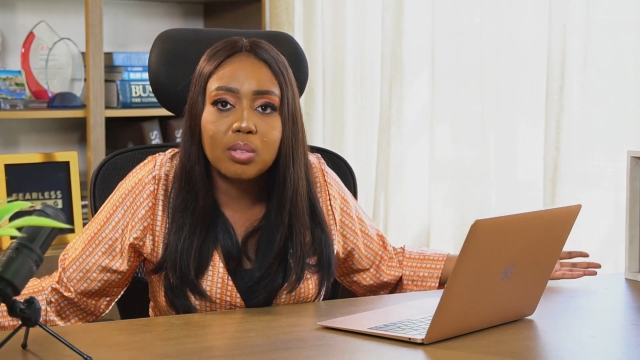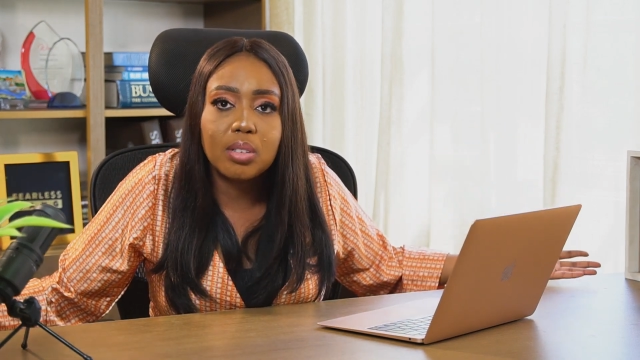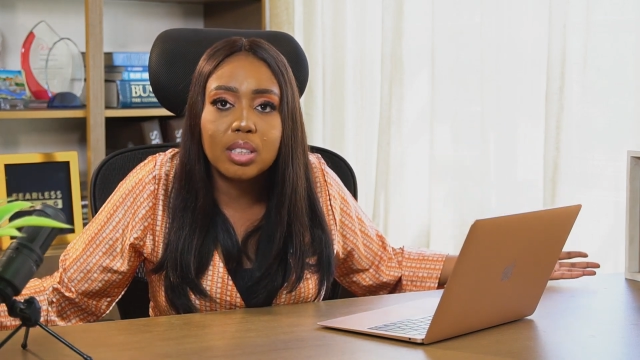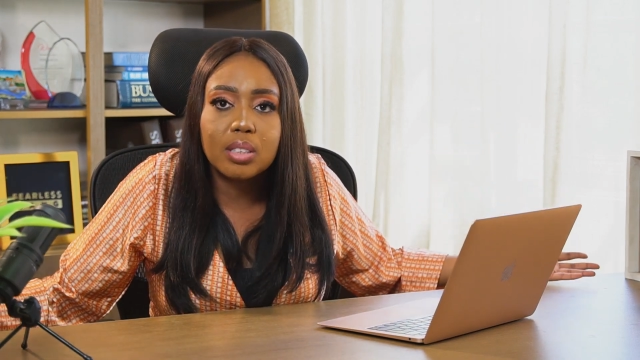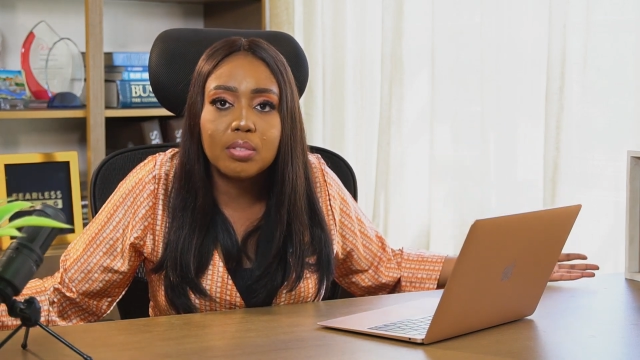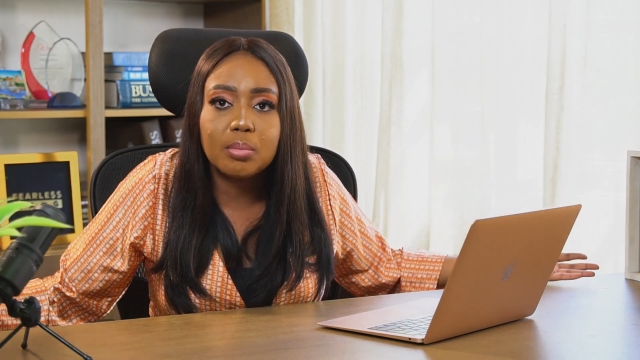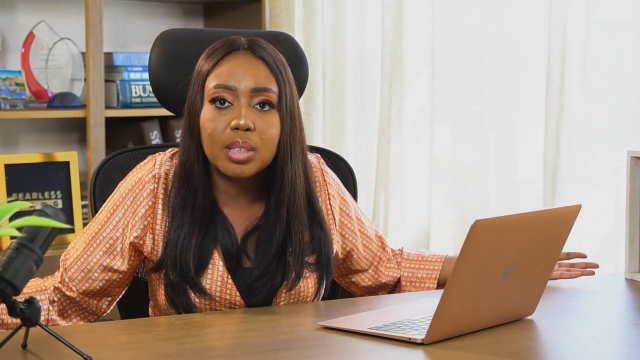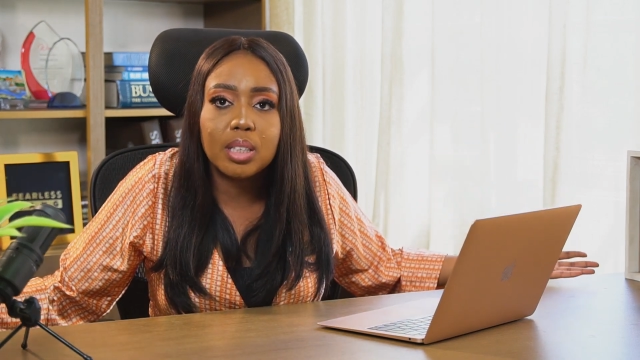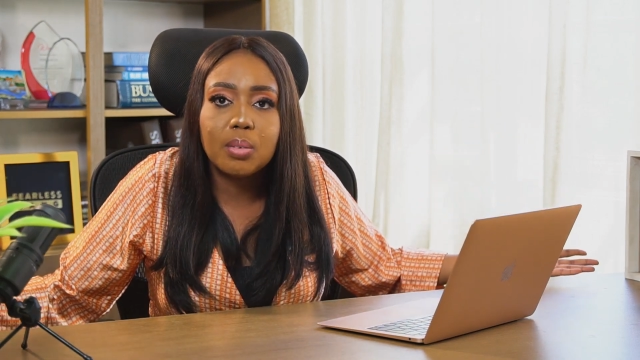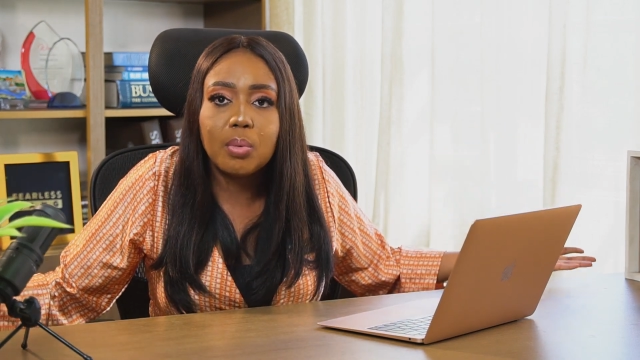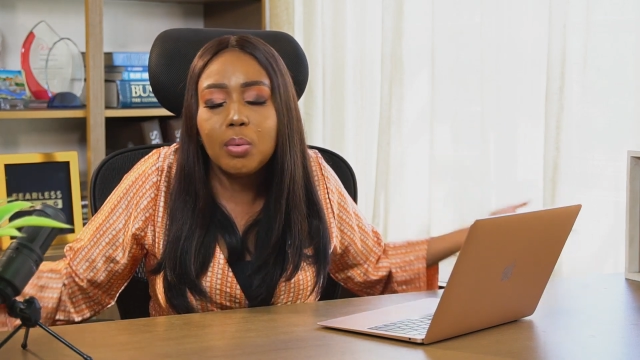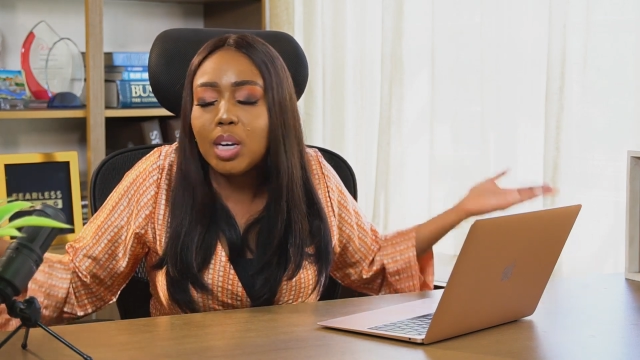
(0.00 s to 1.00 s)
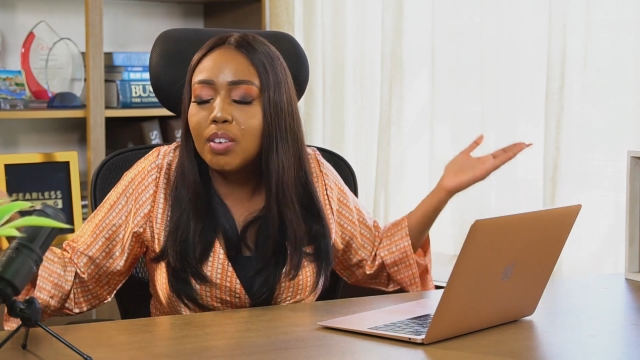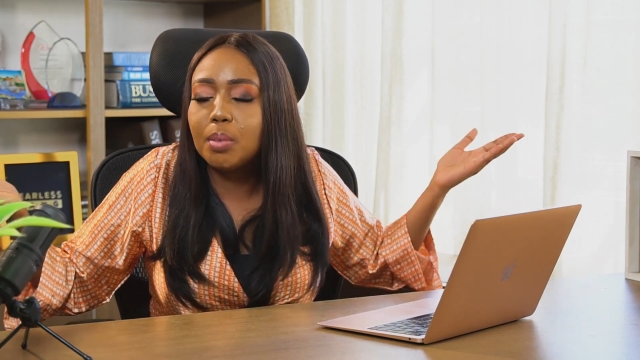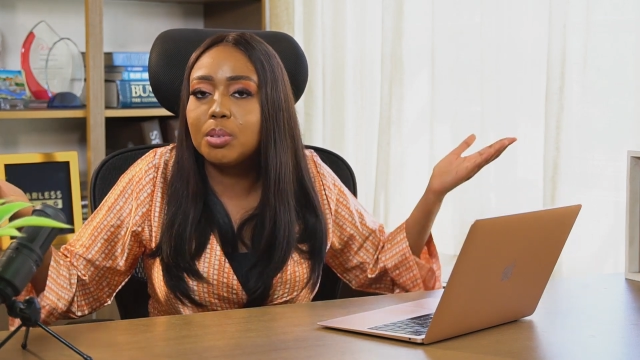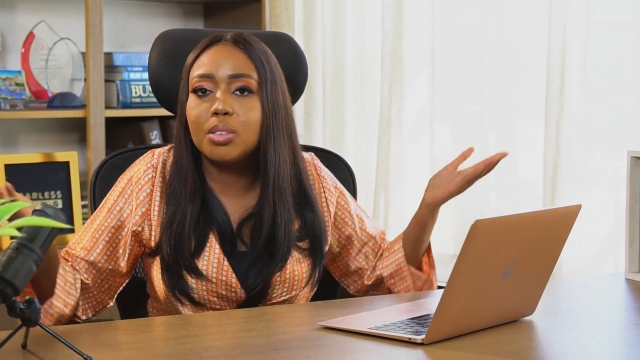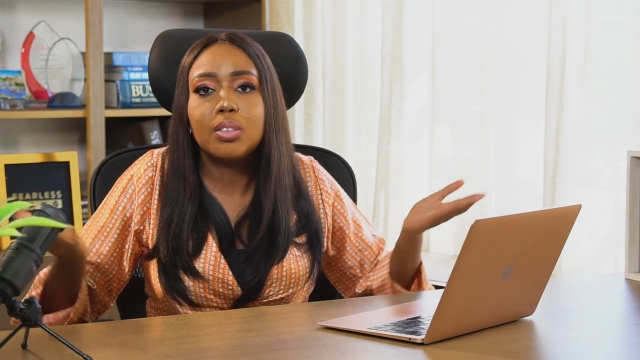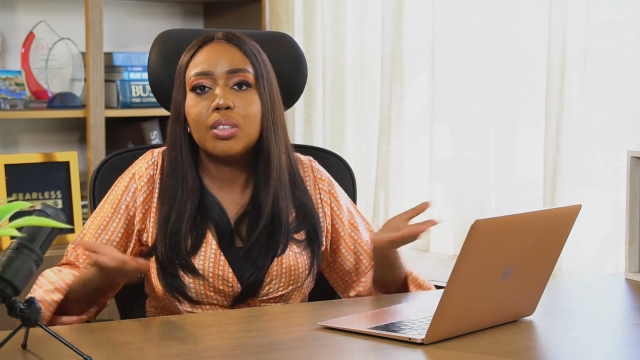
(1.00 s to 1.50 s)
do anything for me. What would have
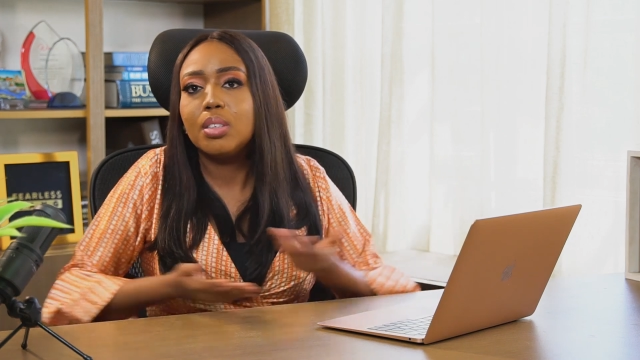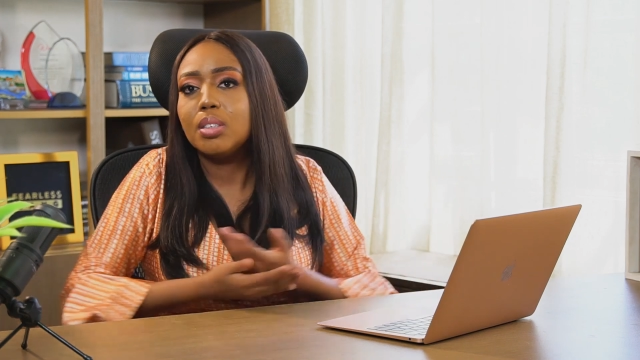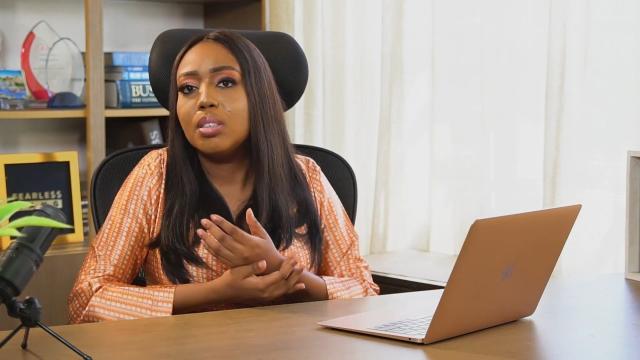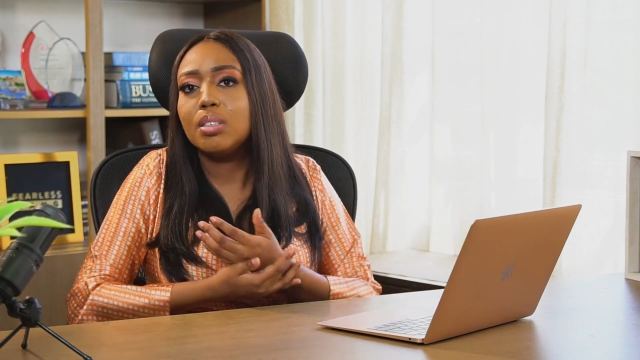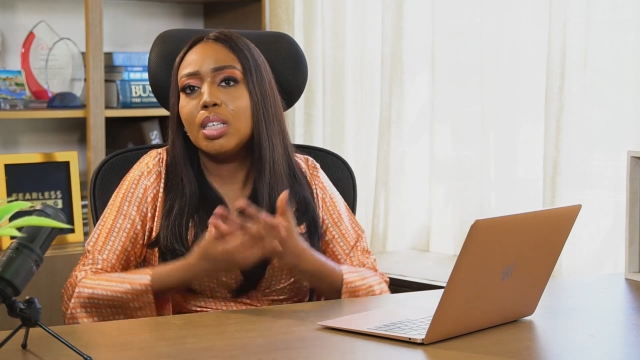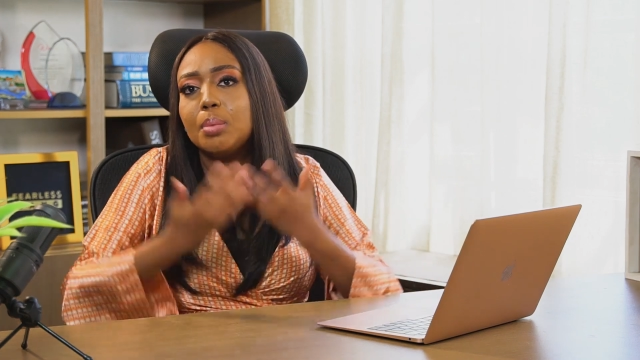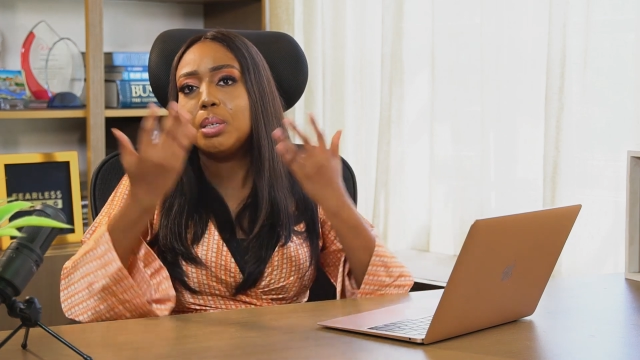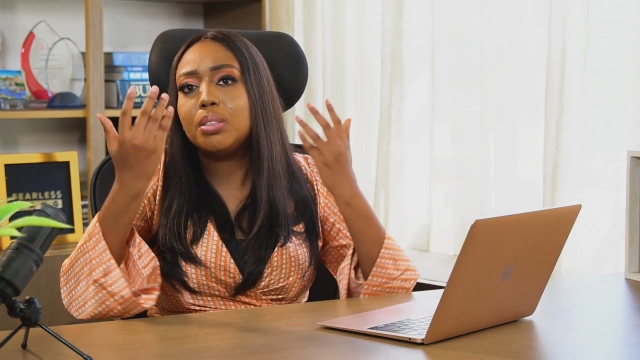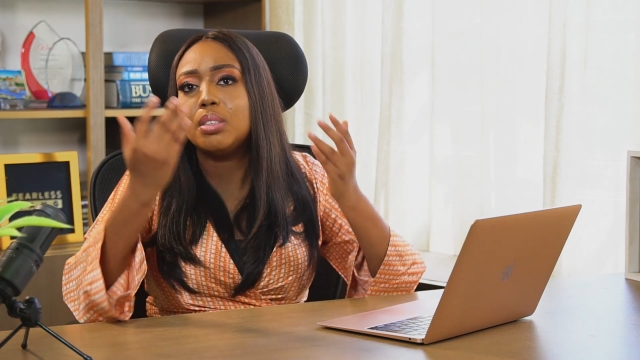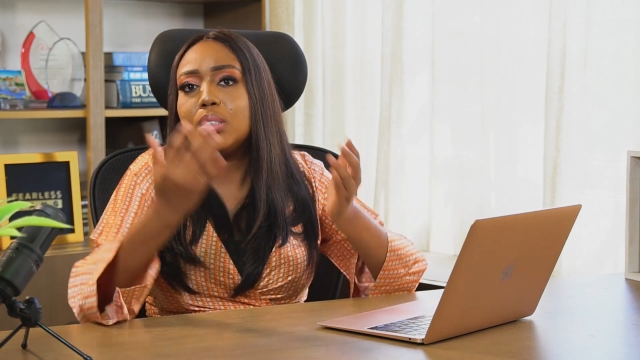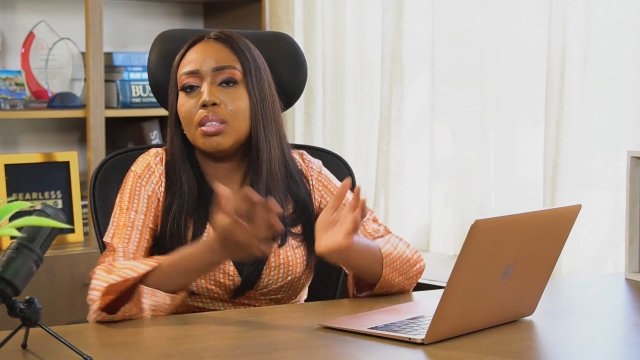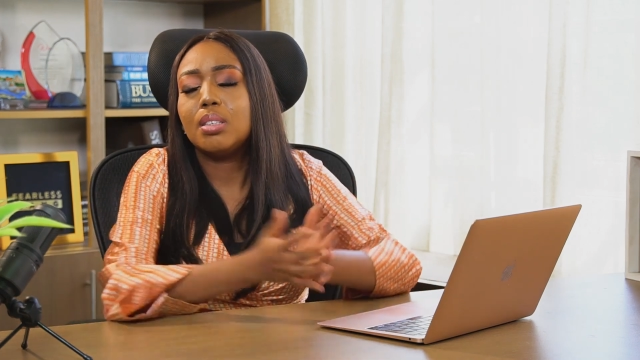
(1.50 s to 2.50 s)
happened? Think about it.